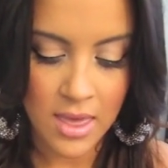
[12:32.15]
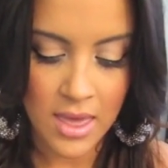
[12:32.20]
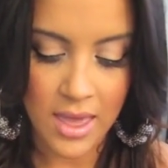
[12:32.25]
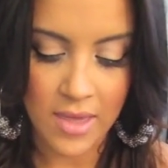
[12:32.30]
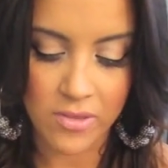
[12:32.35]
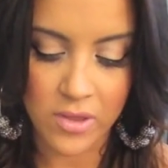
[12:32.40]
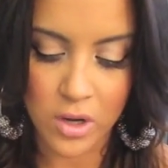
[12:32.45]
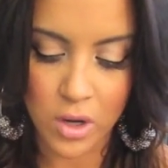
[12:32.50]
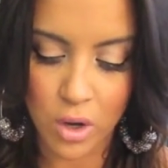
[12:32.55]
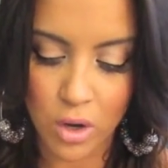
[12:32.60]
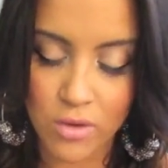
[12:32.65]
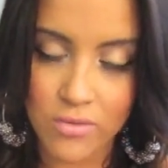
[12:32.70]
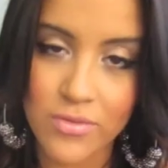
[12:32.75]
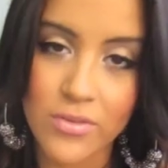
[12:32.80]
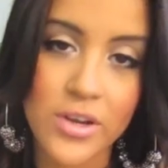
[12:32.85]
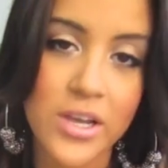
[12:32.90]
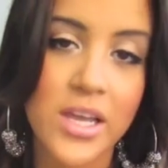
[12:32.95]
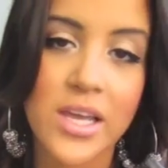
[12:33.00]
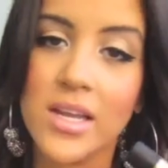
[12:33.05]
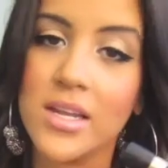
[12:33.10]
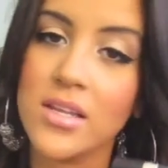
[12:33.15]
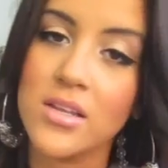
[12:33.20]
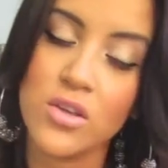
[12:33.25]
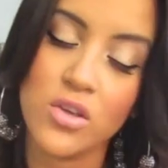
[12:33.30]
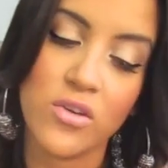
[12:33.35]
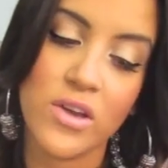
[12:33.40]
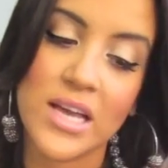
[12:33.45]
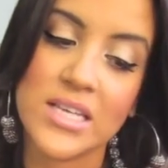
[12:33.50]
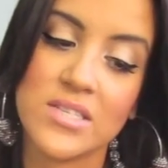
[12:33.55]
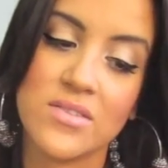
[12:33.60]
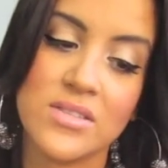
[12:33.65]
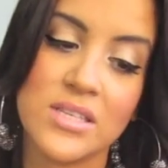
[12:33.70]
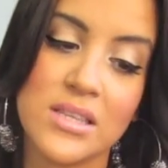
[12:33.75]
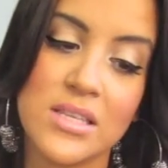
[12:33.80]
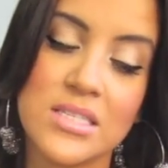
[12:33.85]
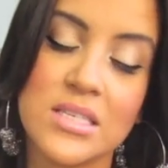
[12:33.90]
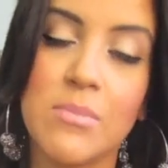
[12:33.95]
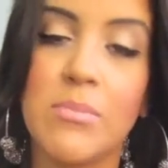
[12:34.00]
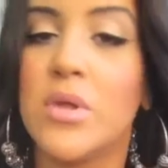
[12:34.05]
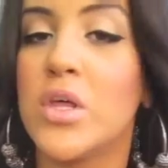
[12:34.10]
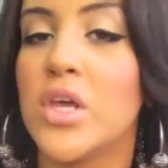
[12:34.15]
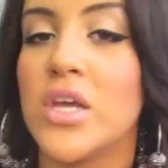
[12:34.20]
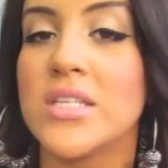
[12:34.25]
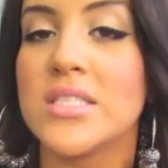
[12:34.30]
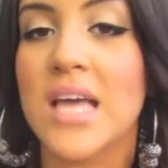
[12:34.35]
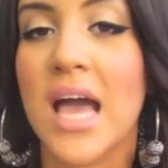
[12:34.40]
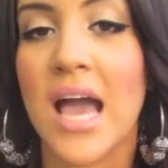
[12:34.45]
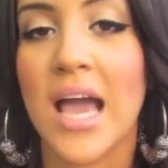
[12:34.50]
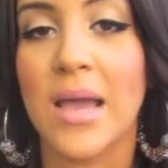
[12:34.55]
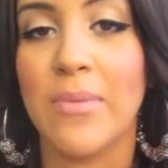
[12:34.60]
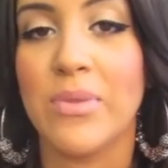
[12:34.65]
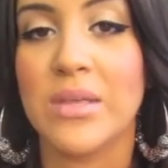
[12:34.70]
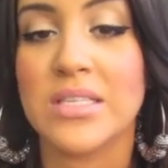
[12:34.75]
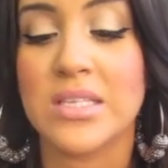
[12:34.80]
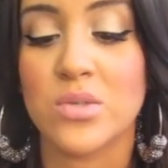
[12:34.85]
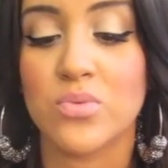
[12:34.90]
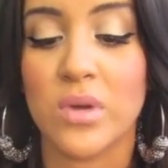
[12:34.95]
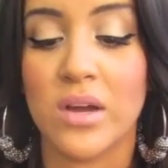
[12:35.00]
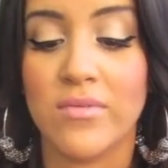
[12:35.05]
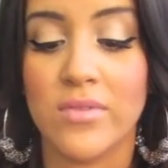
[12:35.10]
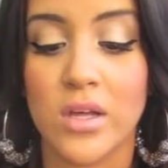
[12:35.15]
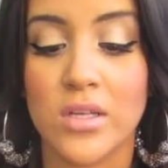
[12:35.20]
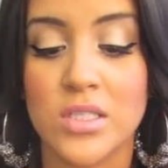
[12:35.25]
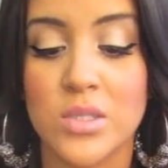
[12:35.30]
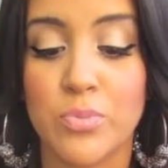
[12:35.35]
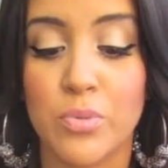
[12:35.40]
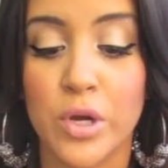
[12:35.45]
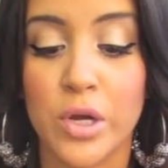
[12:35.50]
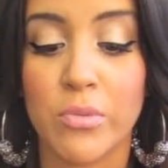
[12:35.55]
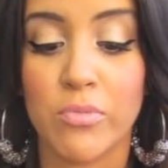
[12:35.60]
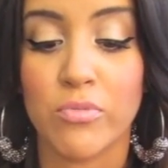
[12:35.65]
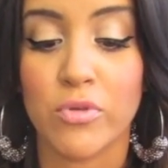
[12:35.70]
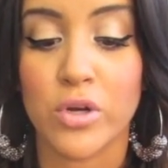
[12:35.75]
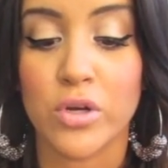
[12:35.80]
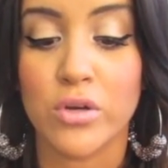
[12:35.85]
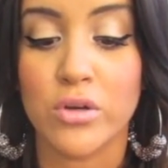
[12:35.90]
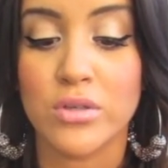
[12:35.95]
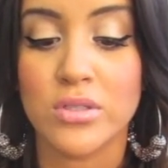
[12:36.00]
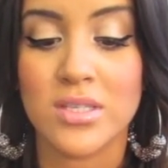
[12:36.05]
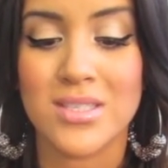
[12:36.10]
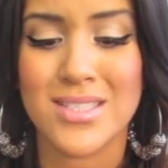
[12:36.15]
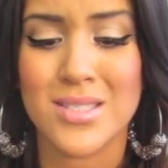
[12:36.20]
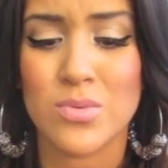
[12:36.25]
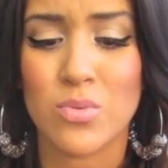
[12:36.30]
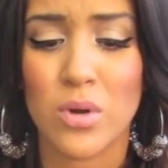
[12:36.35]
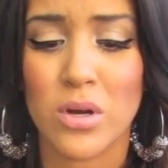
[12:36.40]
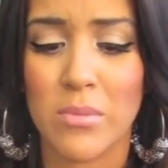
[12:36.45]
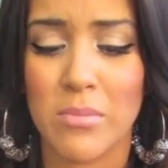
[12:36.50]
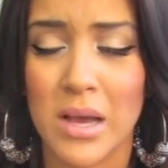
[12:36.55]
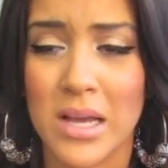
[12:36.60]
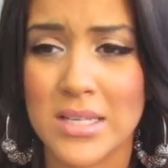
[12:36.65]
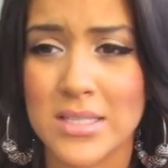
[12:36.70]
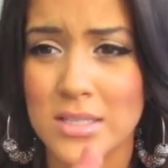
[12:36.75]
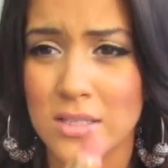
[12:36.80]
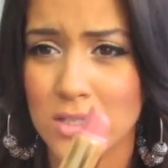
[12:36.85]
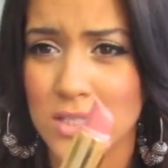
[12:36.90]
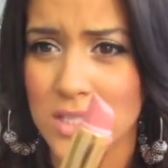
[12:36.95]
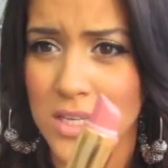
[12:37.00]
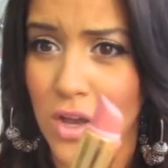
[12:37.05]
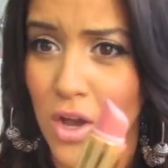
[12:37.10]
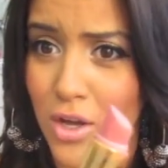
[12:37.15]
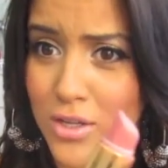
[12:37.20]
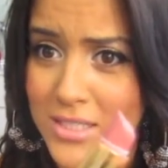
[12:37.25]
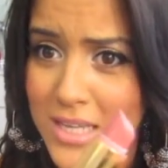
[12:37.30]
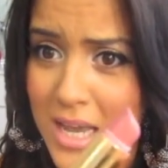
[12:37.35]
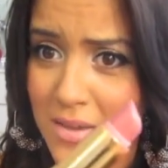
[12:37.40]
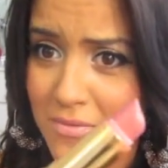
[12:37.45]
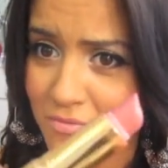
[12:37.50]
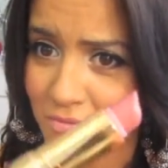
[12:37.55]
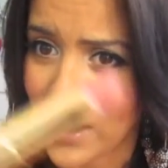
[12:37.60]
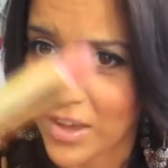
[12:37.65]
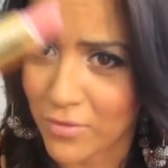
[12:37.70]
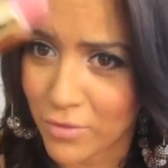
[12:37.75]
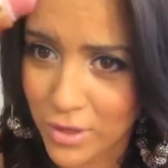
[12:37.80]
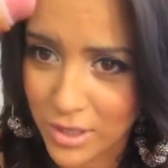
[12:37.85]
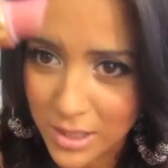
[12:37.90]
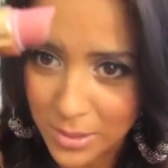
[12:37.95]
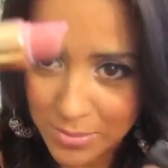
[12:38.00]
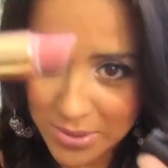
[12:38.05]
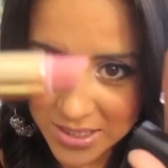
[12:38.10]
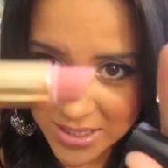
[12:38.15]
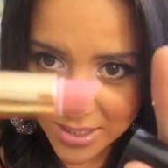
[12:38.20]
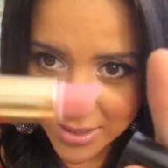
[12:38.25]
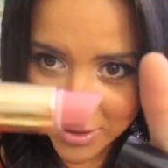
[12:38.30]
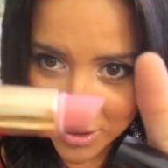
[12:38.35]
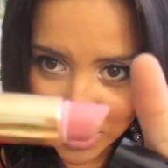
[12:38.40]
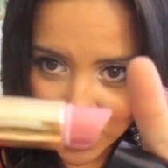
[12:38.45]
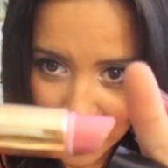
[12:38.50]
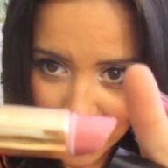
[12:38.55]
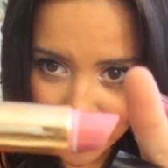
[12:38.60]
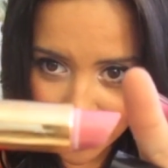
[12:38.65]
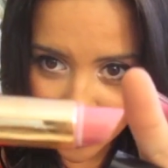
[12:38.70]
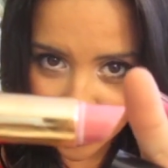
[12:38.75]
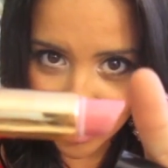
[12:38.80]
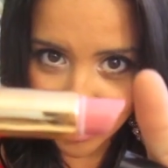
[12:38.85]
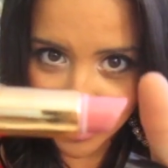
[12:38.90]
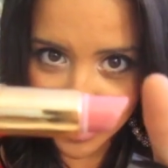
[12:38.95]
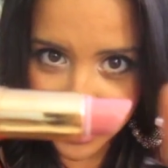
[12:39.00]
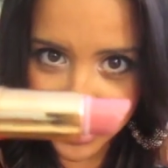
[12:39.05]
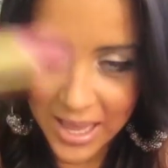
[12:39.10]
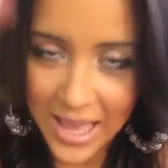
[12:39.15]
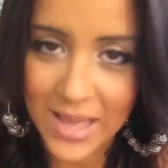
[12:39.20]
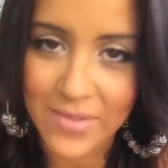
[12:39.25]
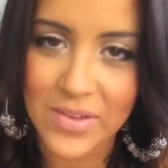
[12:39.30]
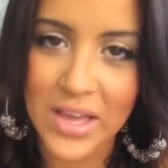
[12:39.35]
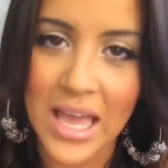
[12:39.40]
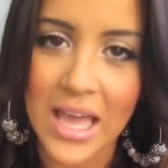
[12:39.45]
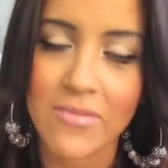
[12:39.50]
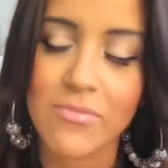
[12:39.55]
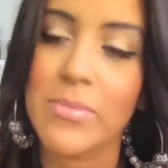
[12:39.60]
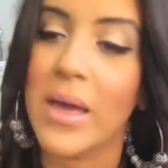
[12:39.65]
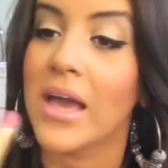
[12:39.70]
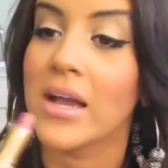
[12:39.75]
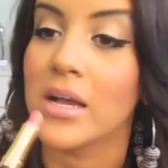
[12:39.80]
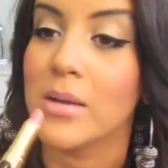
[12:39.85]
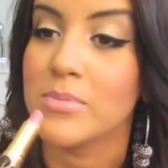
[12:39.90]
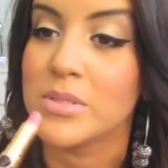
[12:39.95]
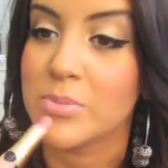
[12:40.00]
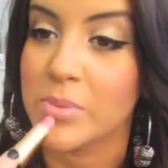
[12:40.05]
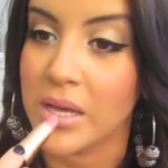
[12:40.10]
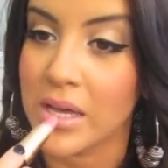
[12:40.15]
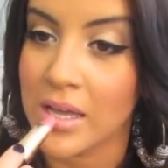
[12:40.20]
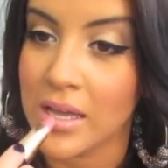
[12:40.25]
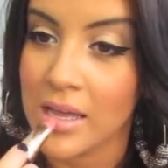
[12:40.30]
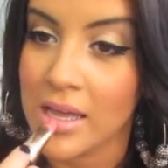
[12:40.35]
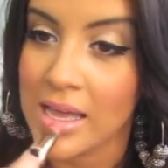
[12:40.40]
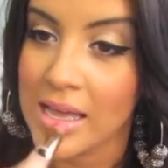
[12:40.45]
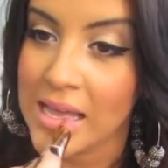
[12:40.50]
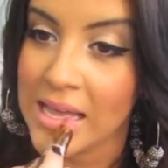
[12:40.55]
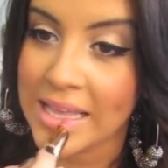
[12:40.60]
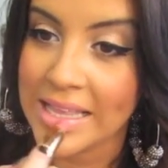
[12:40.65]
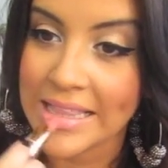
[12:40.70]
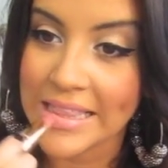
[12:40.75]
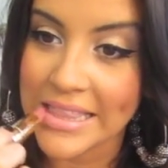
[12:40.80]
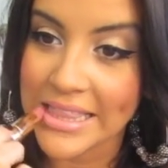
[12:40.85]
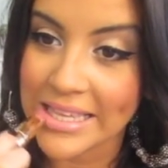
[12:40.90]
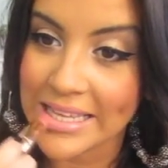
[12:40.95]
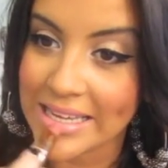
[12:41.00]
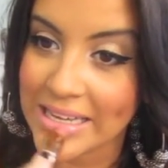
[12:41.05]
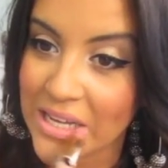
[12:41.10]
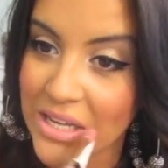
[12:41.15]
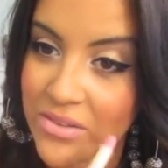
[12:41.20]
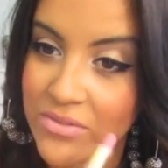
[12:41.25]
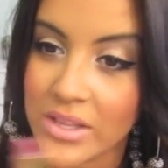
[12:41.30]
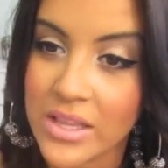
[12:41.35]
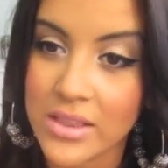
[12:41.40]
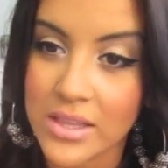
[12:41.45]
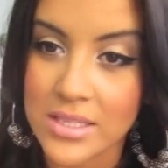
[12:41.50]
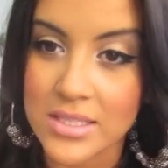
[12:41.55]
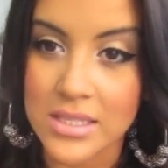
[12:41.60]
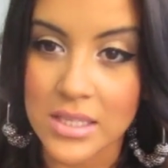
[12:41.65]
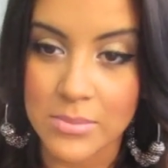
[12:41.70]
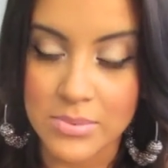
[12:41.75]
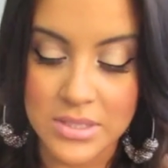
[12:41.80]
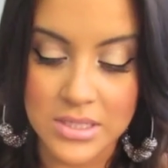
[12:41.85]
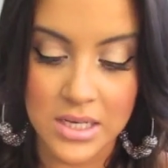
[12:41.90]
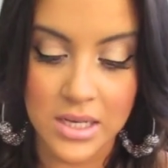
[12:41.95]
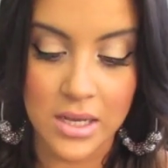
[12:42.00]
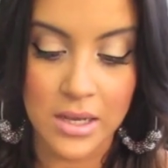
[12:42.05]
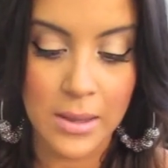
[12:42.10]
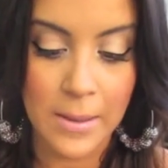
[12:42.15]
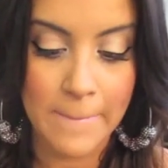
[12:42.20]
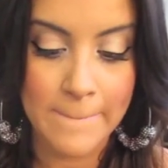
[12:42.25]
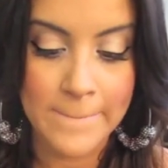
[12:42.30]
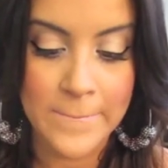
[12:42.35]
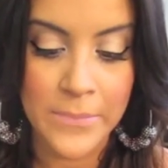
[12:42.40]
and then over it you guys have seen this a million times this is Revlon's Primrose this is one of my seriously all-time favorite lipsticks look how little bit I have I have backups but love this lipstick